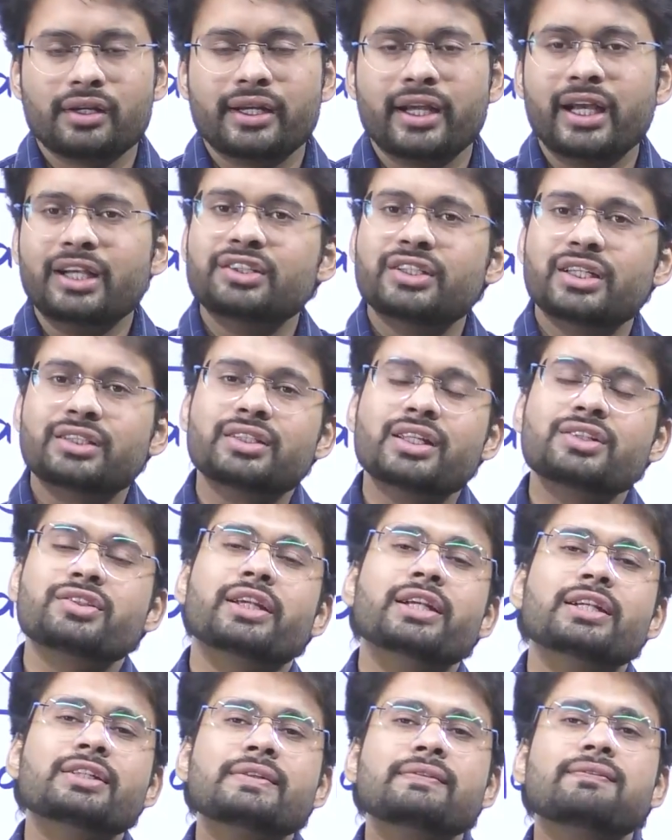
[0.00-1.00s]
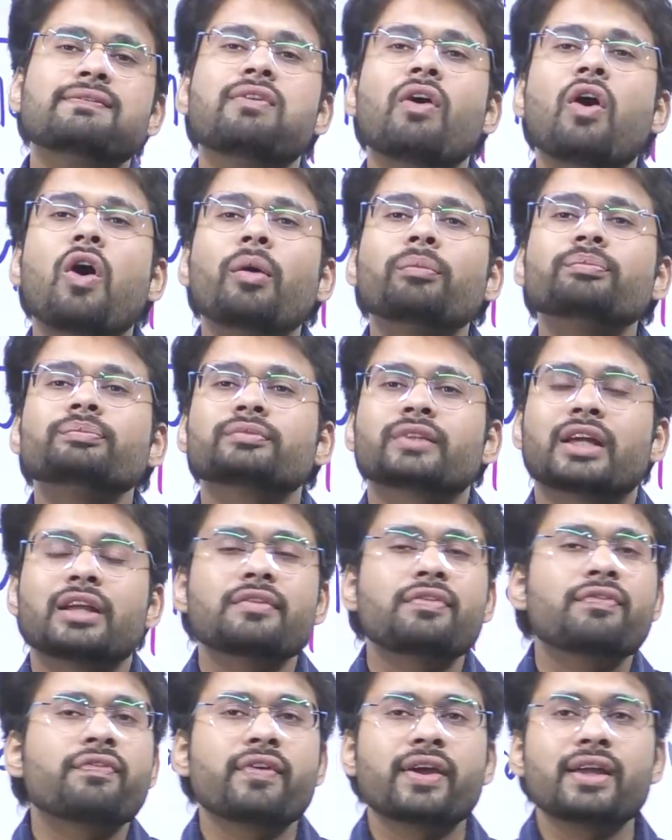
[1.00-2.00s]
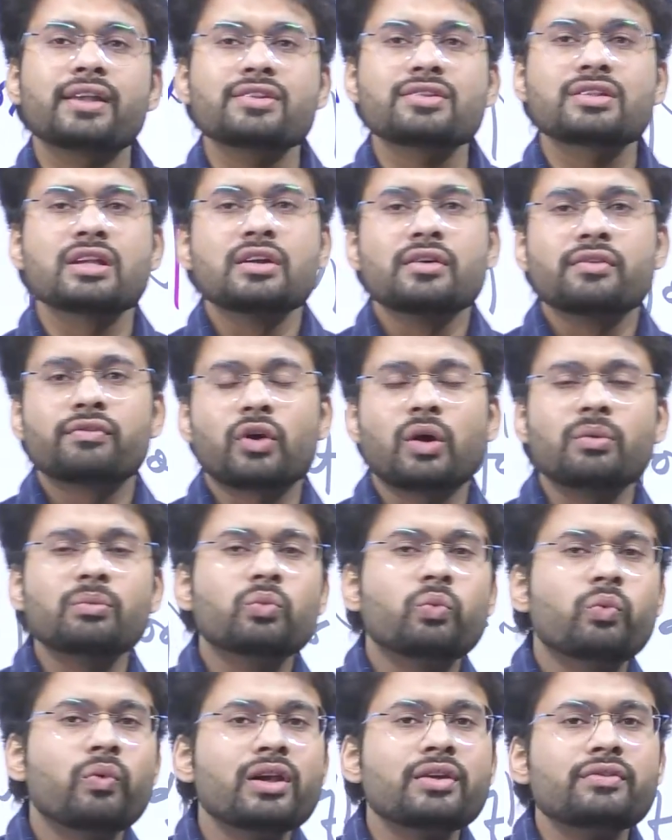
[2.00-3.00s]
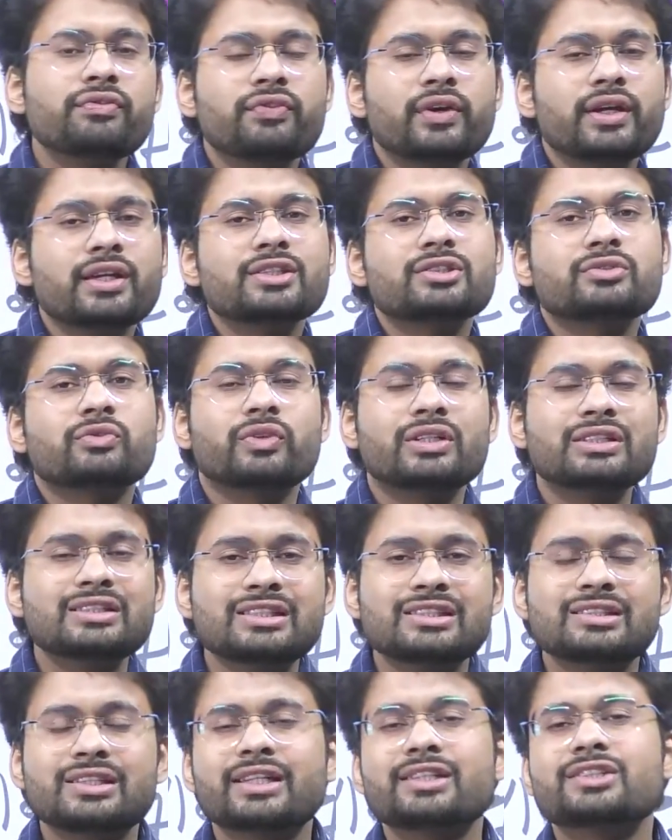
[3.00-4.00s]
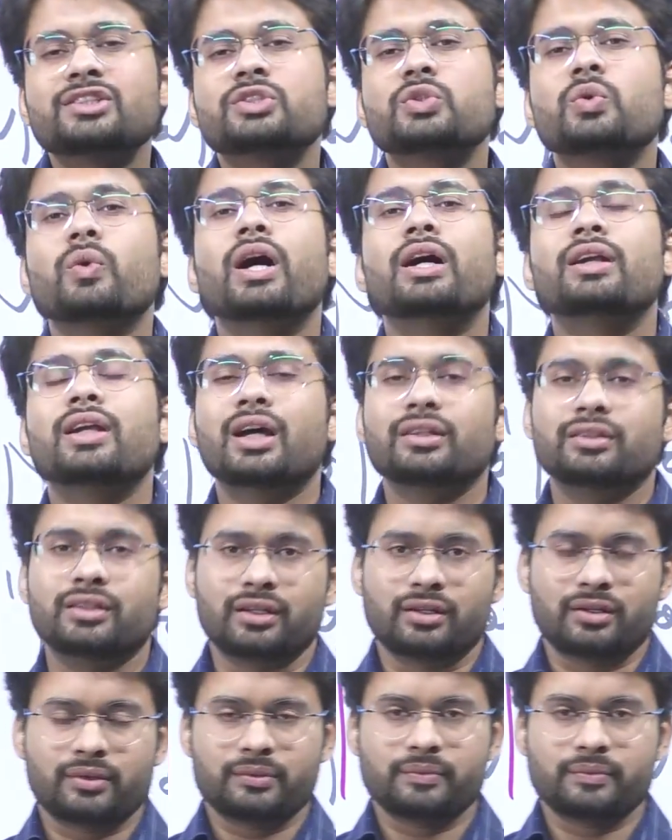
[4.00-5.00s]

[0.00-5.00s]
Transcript: It changes its form and phase from one stage to another.